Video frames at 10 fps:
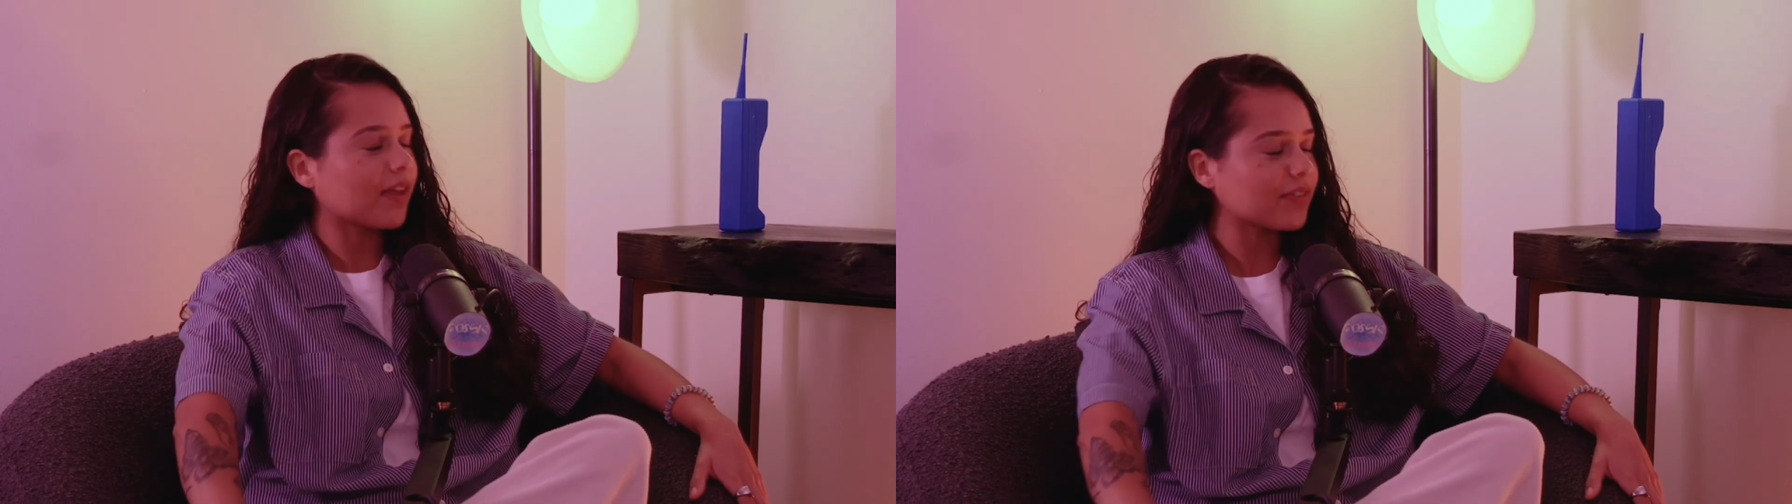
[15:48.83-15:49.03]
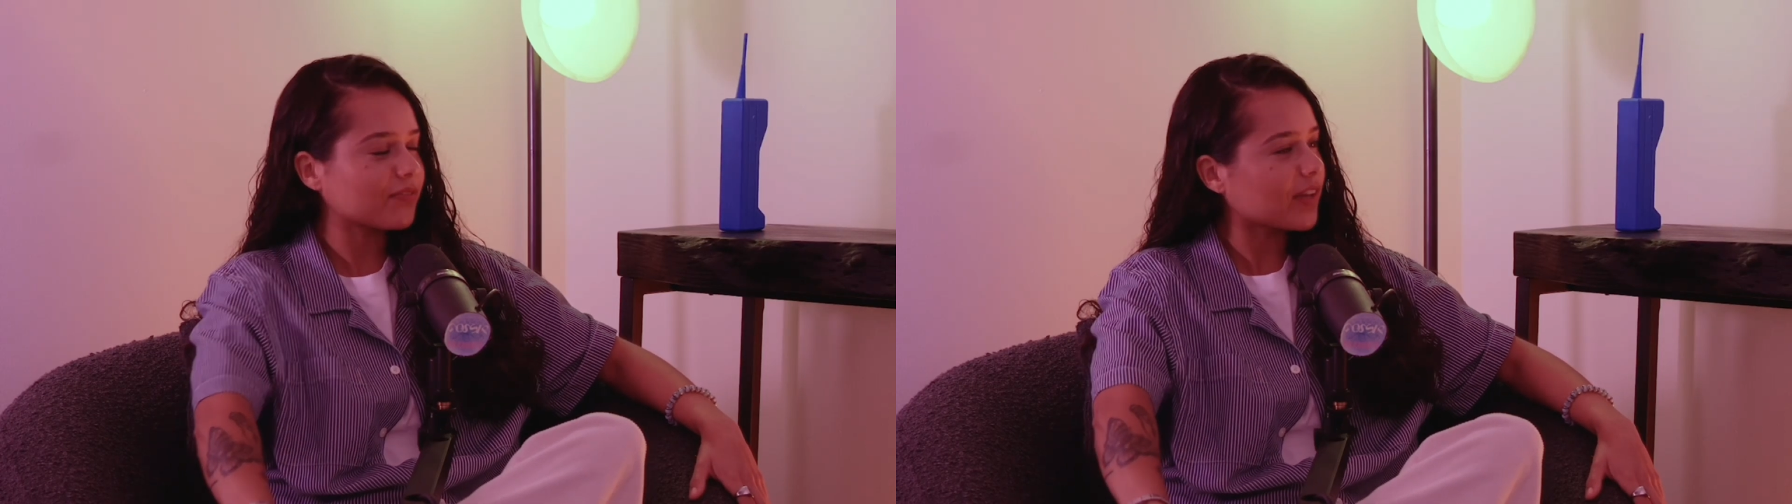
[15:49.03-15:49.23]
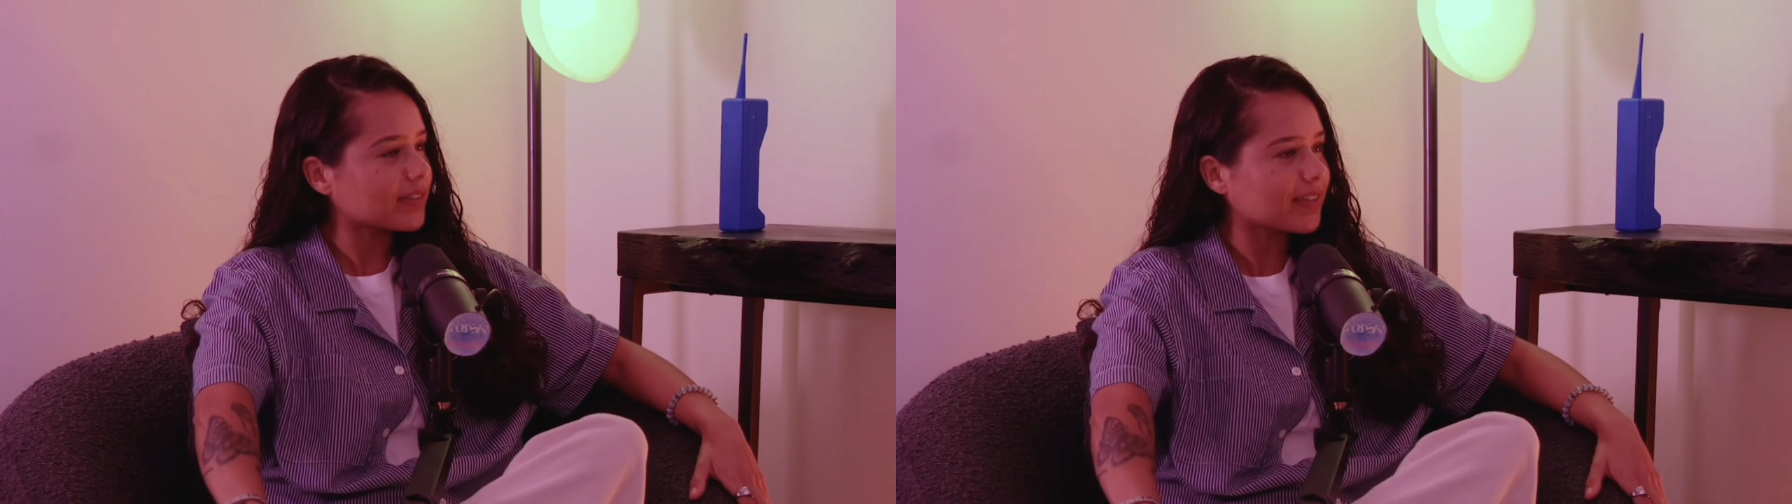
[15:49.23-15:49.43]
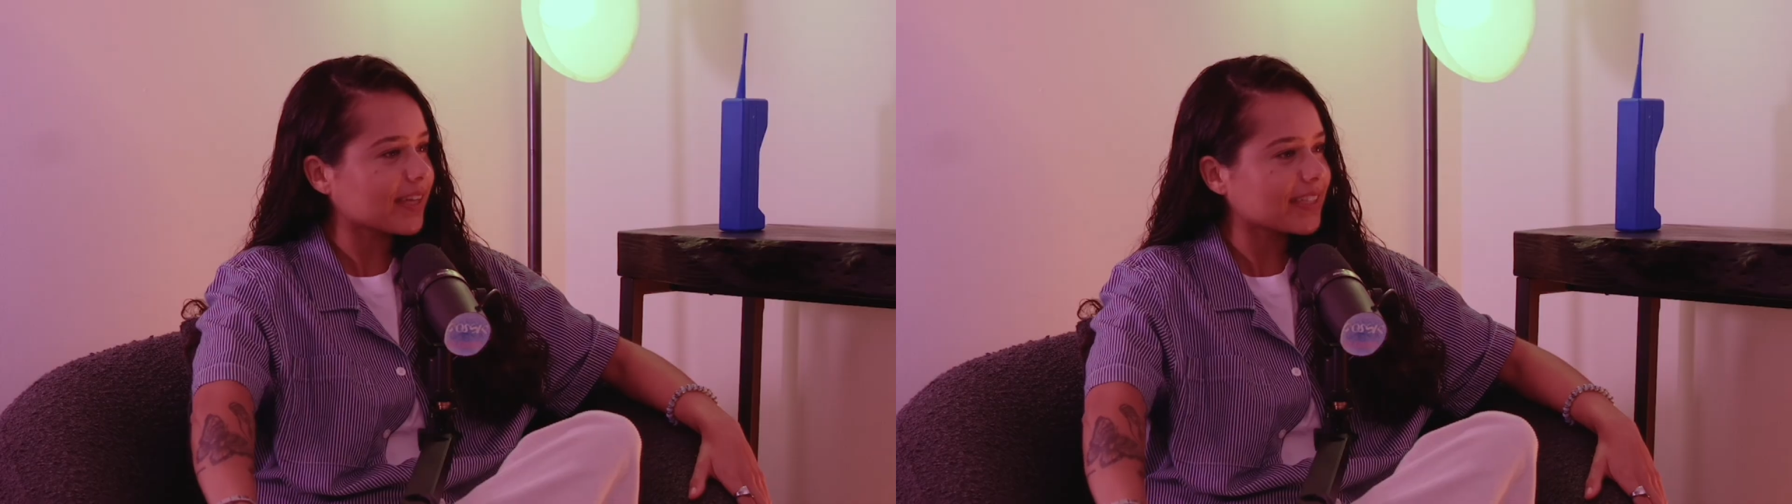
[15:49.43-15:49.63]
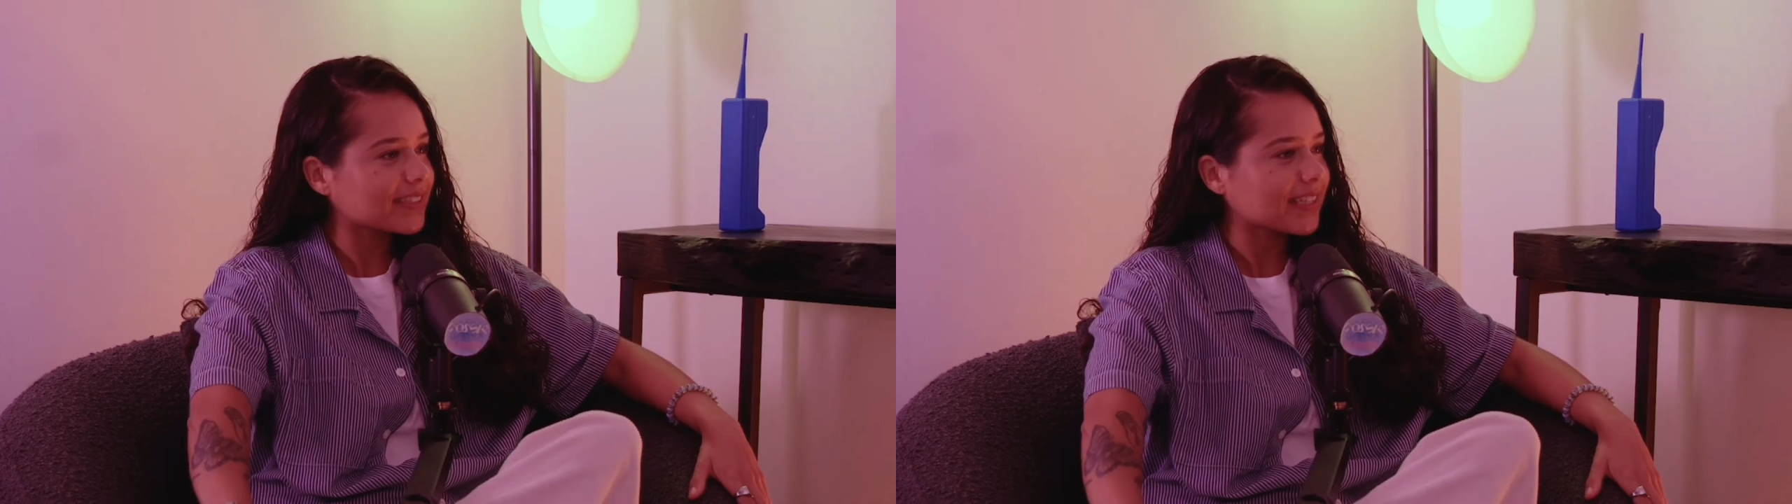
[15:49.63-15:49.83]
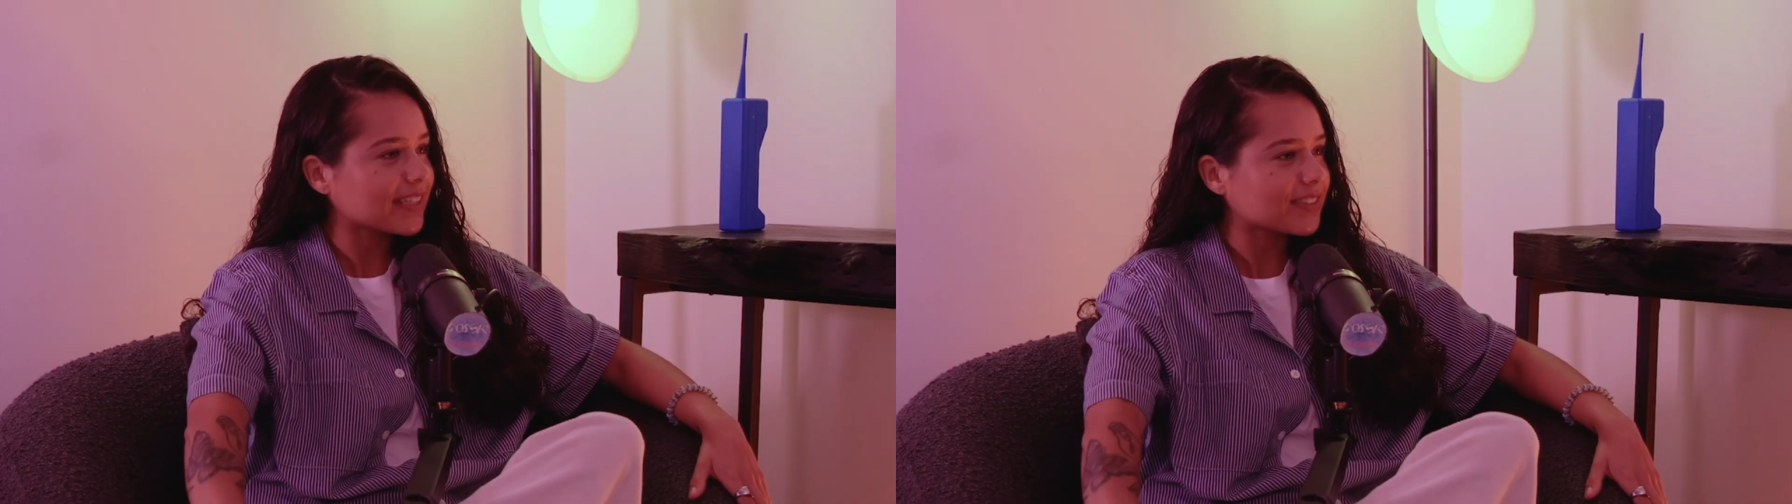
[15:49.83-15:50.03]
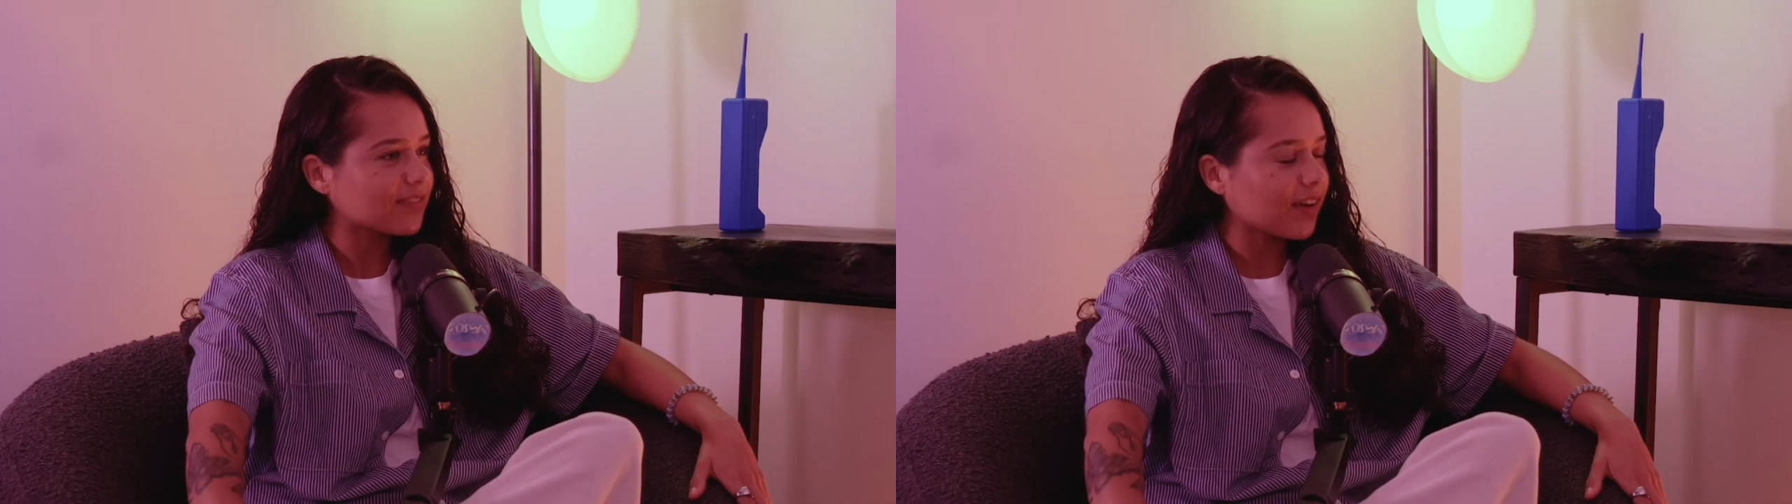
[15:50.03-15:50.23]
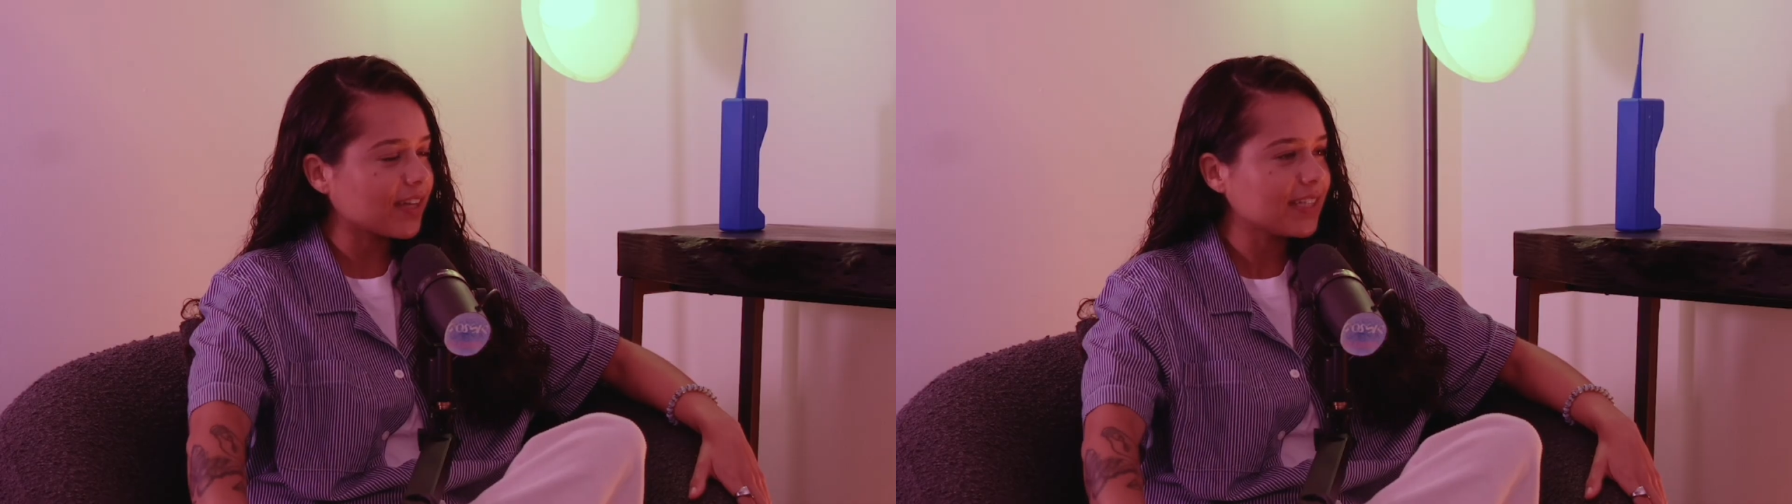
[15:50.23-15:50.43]
love at first sight exists,
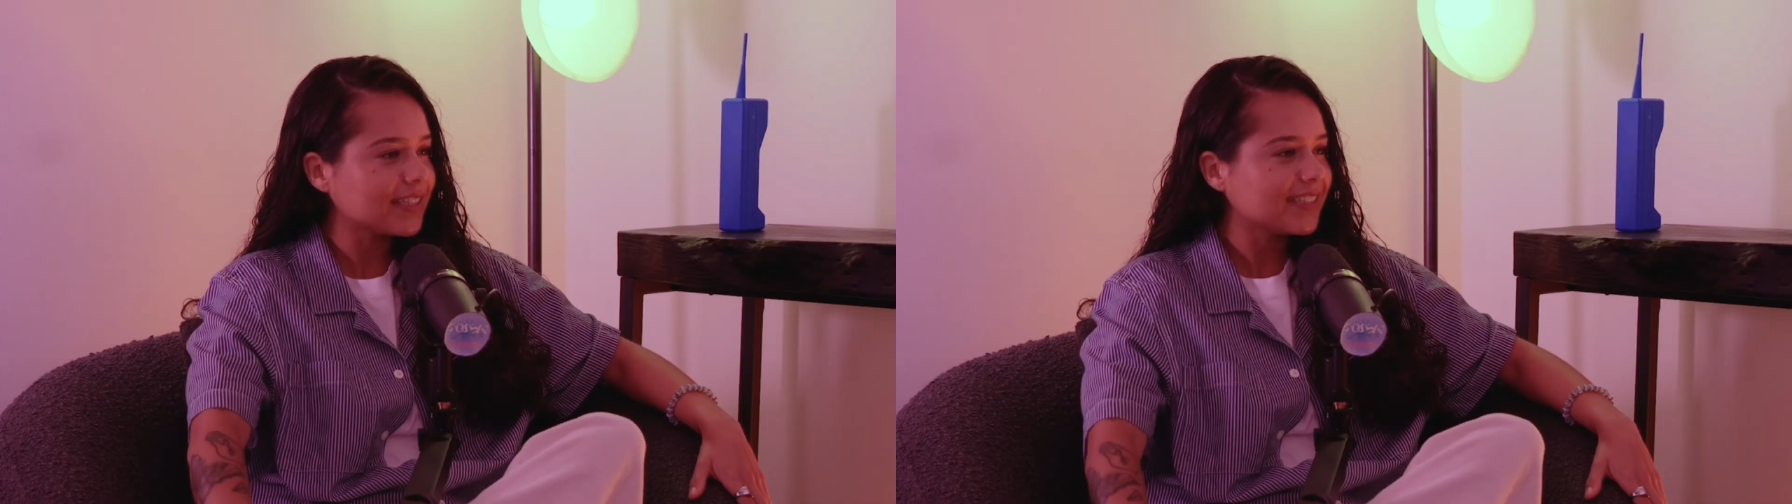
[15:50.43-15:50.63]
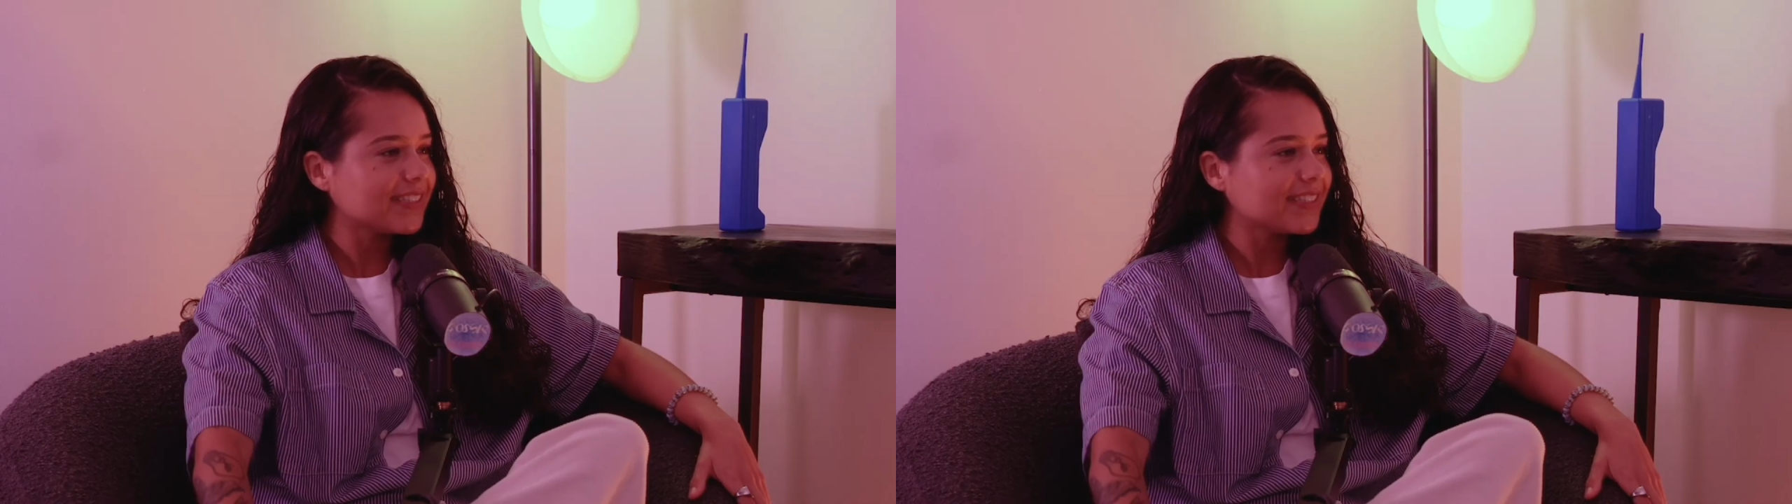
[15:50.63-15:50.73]
right?